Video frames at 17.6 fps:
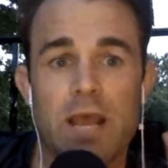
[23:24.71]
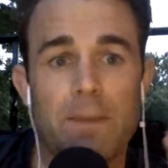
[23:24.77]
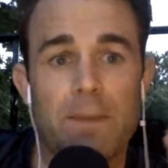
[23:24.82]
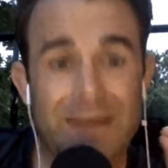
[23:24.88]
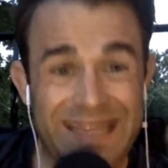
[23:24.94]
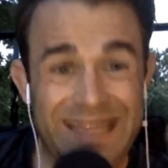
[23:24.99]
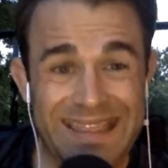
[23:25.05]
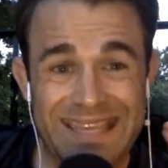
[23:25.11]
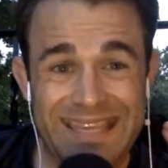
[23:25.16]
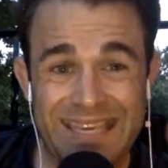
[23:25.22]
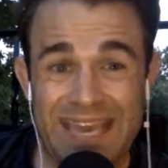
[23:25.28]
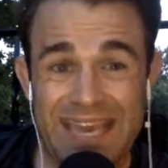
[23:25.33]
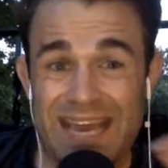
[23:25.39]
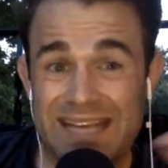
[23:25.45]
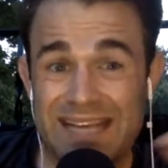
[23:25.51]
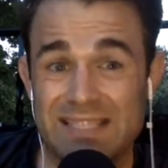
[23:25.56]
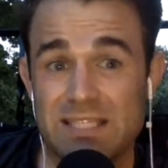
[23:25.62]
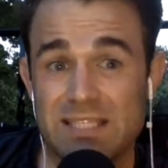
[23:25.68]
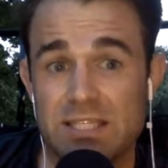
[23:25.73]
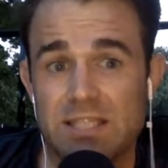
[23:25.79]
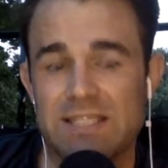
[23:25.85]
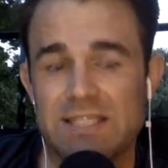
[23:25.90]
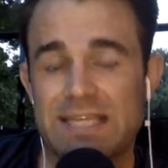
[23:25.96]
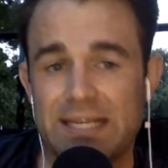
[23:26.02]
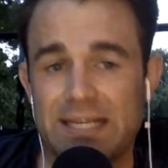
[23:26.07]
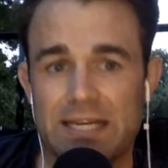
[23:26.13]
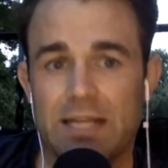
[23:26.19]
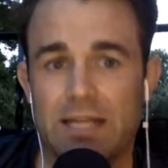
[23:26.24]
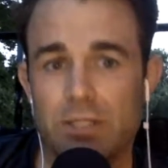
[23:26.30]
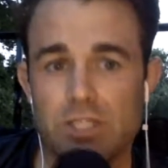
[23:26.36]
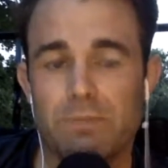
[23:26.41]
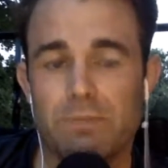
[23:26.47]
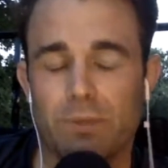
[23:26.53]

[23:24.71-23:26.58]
But I think as the technology